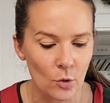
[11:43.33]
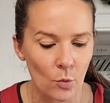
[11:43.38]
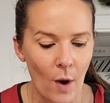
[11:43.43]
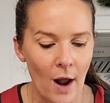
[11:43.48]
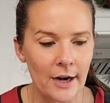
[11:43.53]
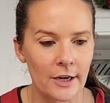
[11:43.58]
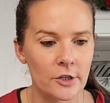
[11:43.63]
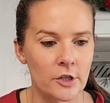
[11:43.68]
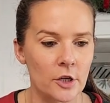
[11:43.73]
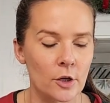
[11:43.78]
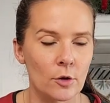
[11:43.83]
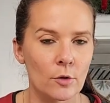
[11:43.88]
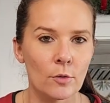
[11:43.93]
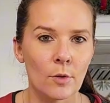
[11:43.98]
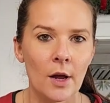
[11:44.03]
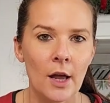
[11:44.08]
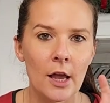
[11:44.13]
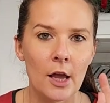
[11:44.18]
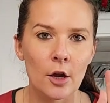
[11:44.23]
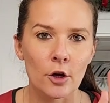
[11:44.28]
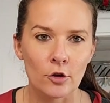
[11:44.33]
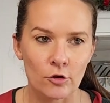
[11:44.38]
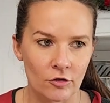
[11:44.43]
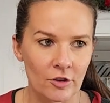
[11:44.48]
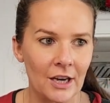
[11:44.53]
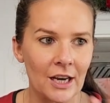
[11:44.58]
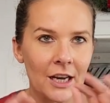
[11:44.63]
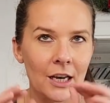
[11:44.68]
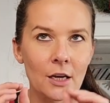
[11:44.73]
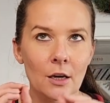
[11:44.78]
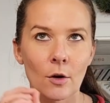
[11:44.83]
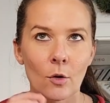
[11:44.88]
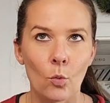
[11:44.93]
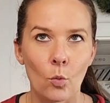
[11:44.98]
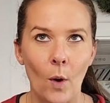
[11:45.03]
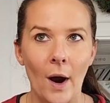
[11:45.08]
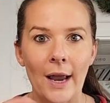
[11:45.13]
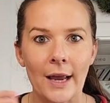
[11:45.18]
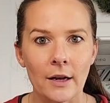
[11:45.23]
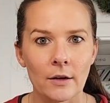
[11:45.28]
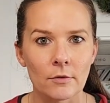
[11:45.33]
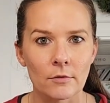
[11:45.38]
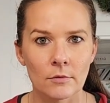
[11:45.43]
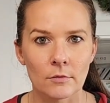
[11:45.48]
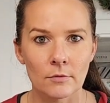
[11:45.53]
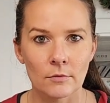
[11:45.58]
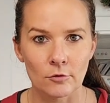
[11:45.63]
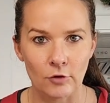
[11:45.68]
you wanna do green, white,